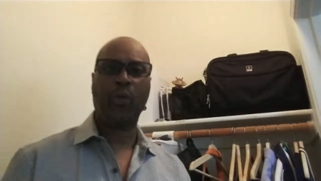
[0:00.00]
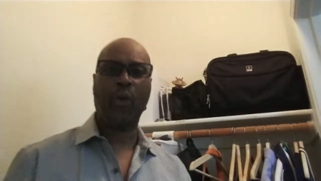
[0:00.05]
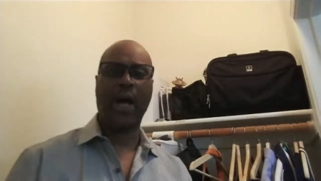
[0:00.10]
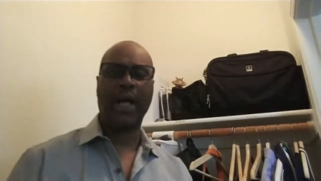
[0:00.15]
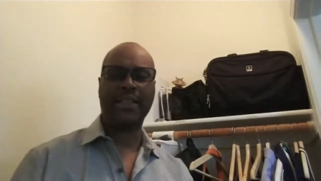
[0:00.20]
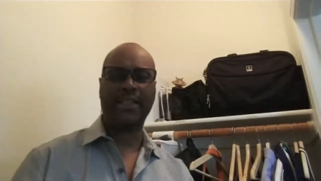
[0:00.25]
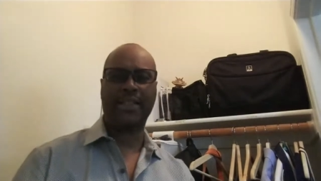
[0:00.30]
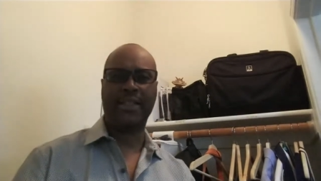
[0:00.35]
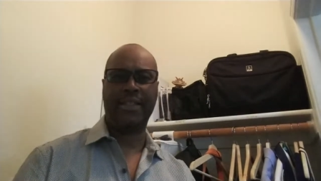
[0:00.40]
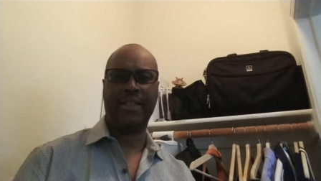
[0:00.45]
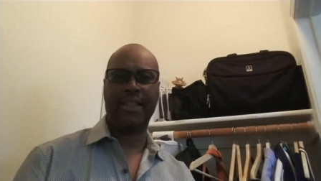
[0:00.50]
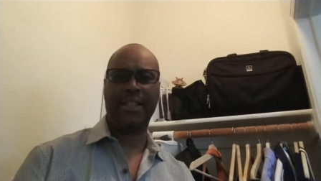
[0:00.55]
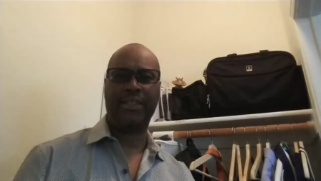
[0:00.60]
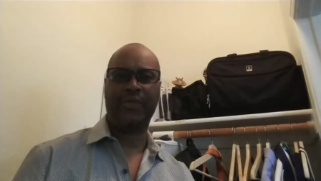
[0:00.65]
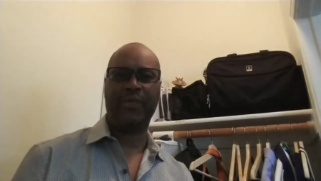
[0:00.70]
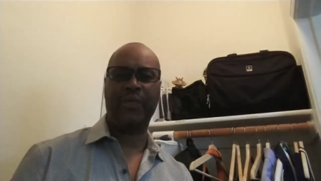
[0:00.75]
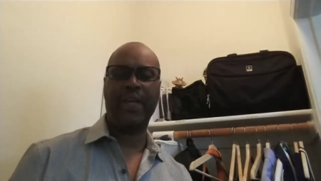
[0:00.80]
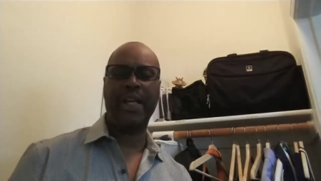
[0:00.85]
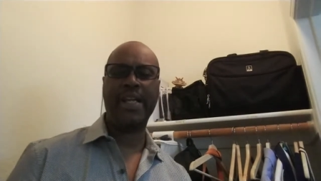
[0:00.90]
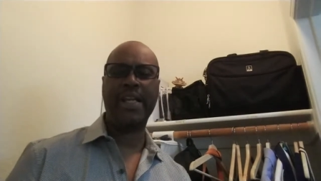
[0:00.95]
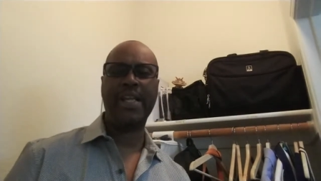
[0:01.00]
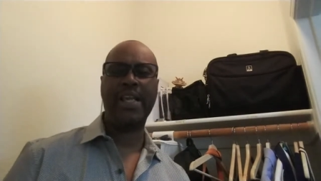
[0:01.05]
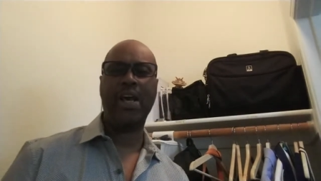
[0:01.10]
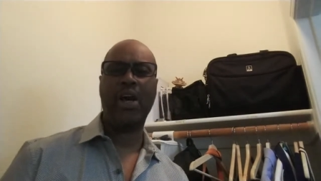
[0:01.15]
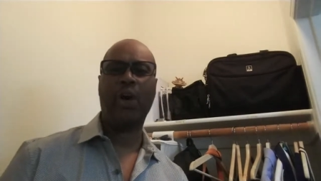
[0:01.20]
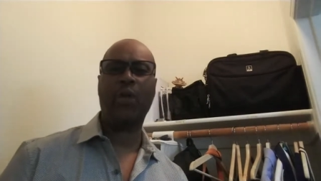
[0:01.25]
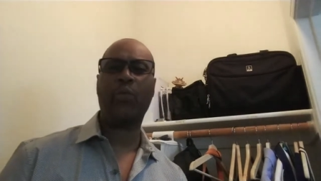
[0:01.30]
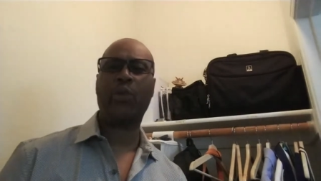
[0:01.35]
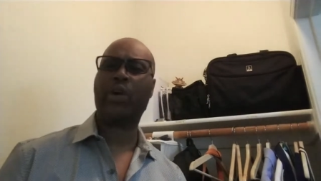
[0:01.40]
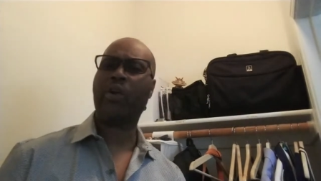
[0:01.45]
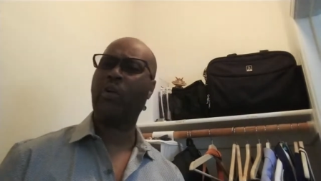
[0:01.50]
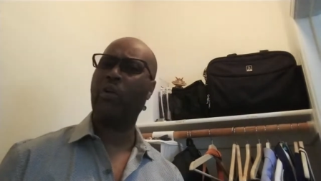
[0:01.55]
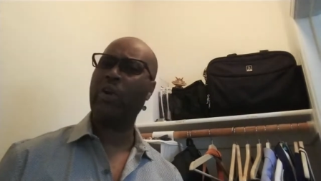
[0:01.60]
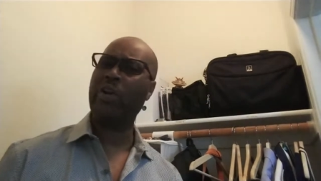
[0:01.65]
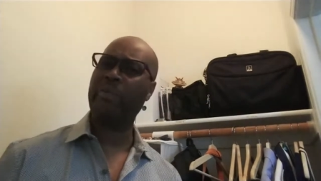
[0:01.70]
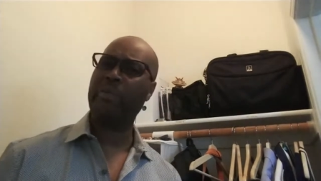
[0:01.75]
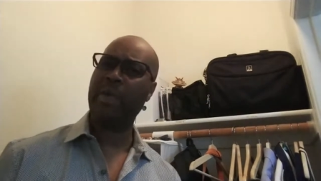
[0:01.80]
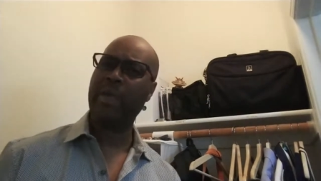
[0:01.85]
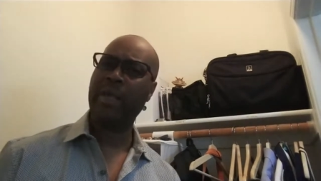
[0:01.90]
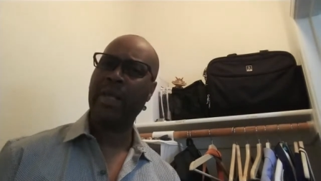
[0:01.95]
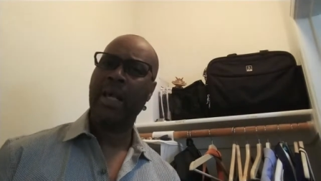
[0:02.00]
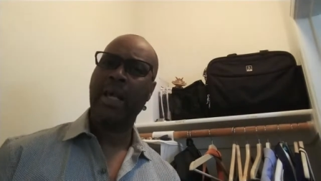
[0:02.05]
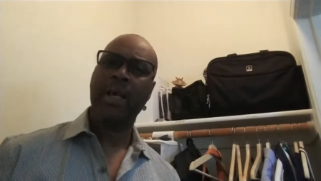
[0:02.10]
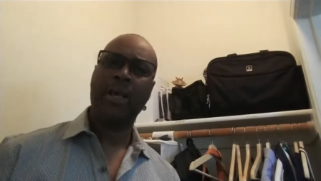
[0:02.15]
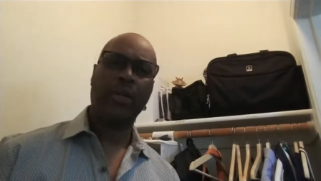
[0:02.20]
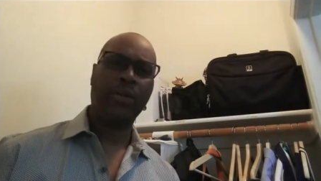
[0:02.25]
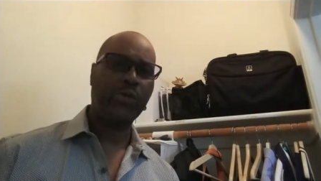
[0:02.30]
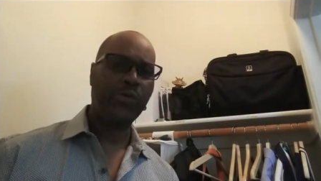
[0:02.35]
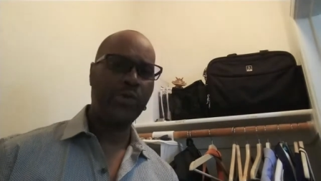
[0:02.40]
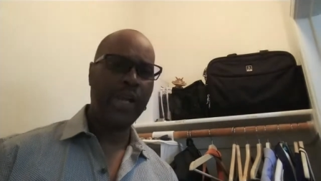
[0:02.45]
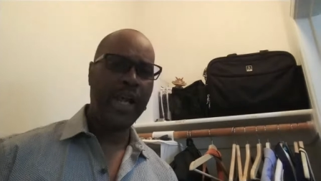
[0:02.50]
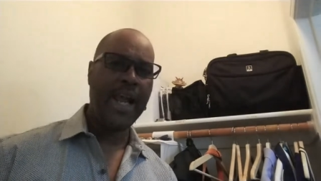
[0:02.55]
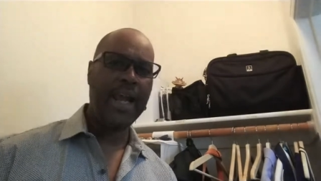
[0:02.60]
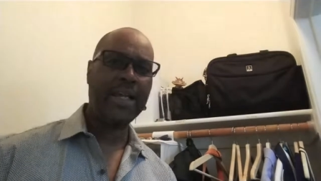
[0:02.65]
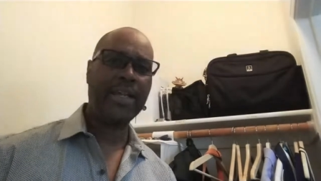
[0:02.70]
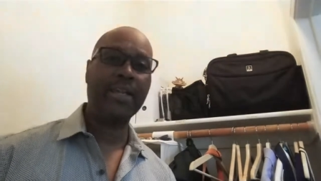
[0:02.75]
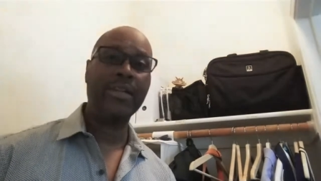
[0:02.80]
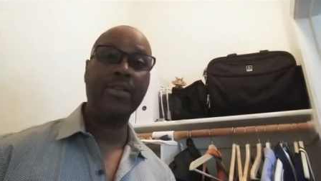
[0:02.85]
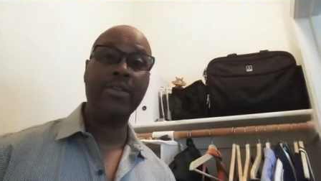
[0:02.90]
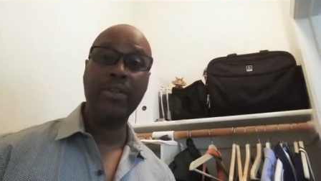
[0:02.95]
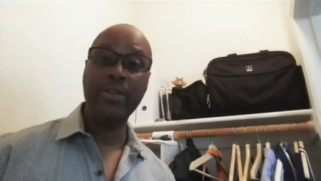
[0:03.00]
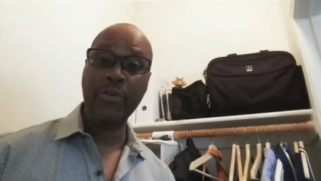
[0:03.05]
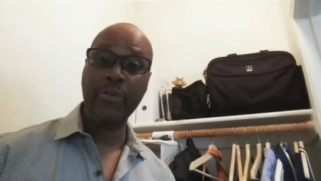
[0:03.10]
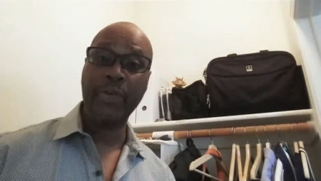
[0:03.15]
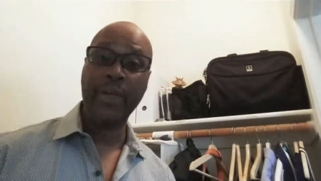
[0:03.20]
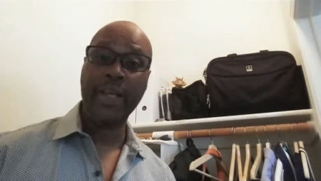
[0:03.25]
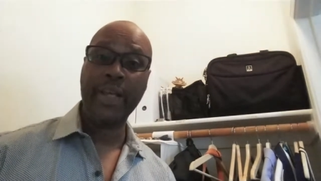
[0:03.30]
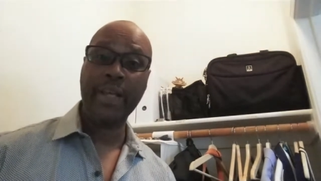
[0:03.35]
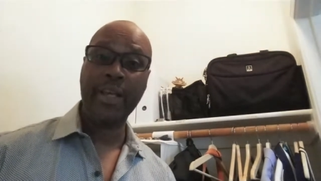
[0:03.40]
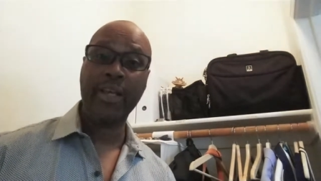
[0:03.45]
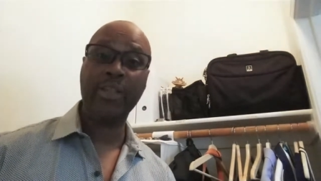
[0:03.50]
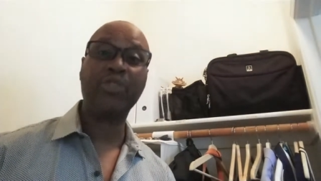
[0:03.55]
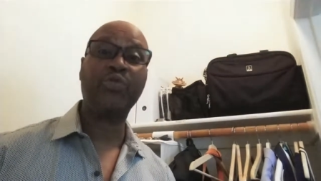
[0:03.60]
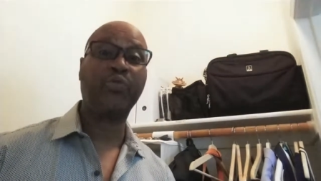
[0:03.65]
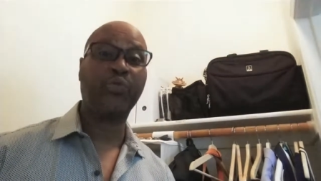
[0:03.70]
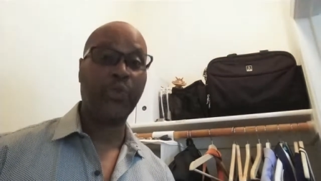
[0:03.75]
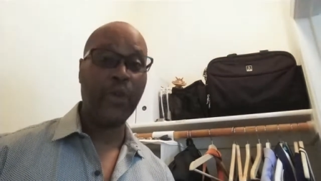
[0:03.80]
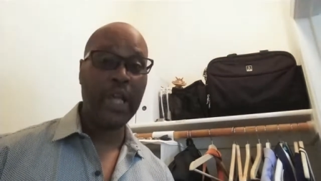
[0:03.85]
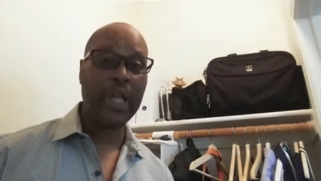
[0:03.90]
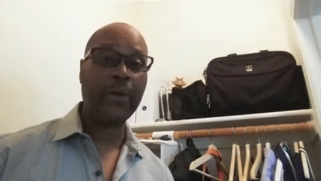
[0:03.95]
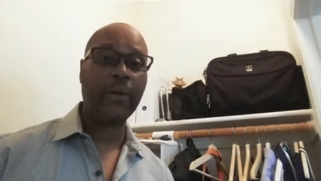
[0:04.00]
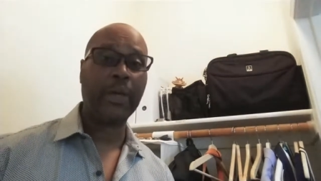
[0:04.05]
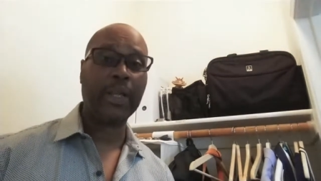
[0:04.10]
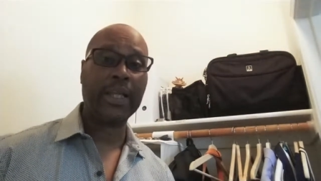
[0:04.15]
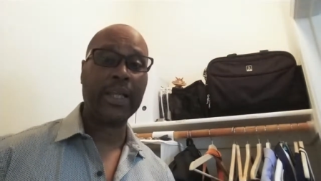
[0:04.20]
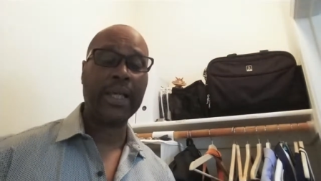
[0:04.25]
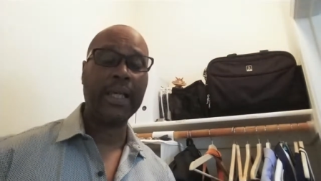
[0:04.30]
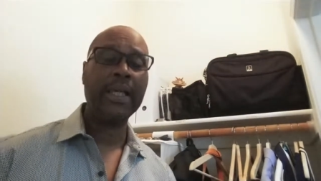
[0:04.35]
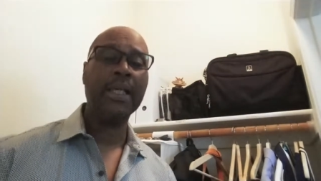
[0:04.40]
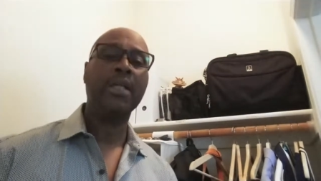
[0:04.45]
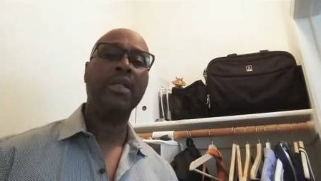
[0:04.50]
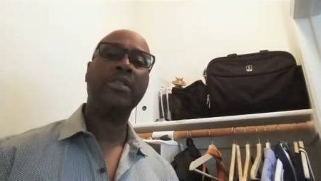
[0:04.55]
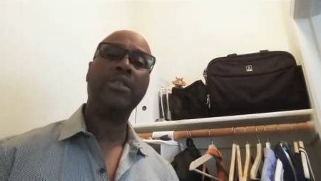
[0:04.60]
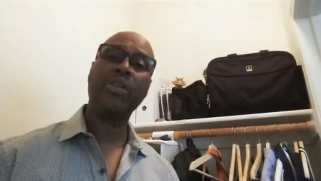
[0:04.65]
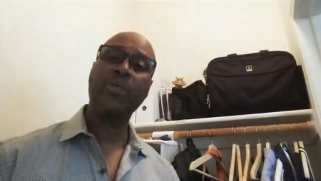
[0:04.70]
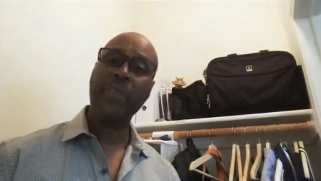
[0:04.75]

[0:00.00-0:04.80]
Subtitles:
watching this video. We're going to be creating new videos frequently, so